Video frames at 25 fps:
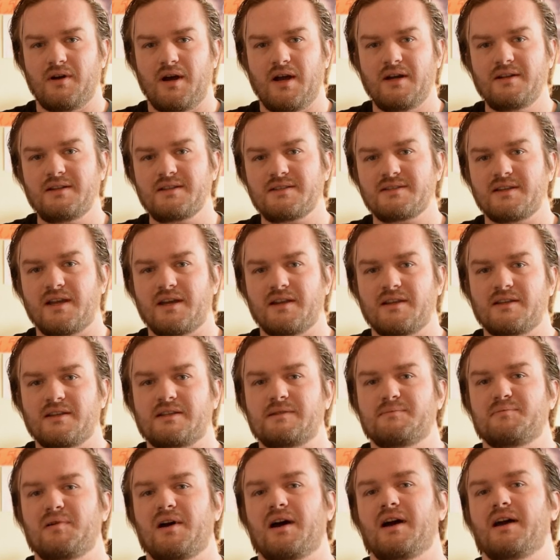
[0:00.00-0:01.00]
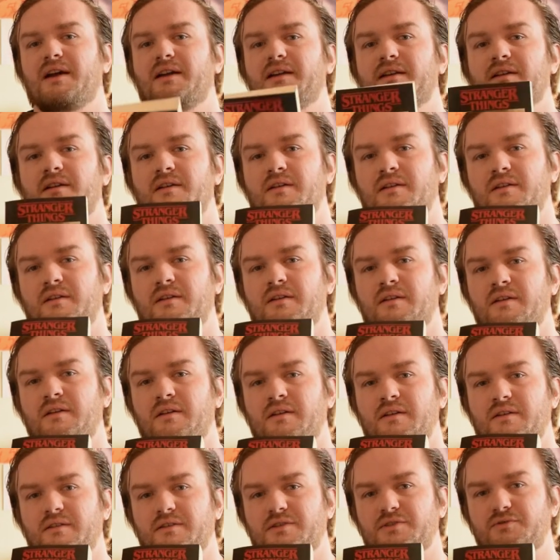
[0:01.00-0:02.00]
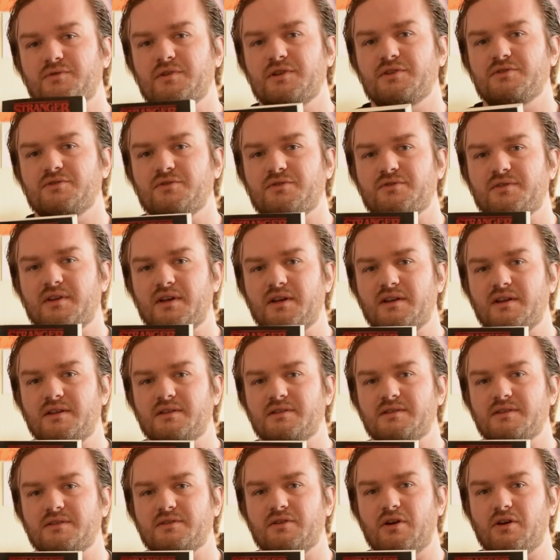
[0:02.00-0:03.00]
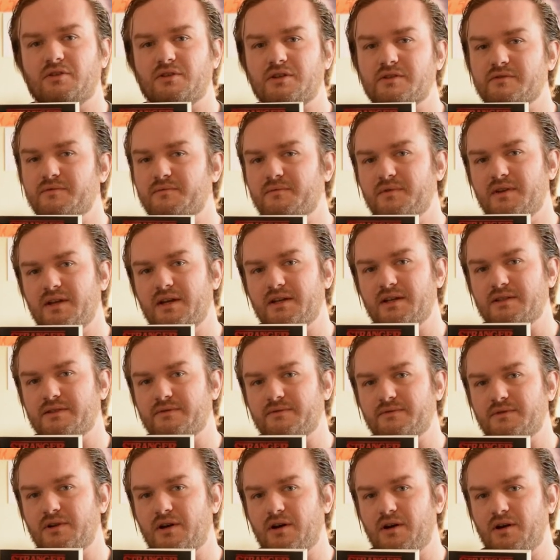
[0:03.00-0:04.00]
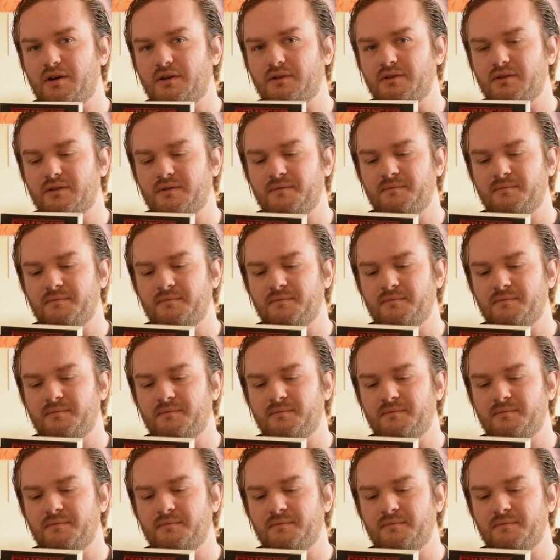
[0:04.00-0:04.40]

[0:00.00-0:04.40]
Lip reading: I decided to buy Stranger Things, Darkness from the Edge of Time.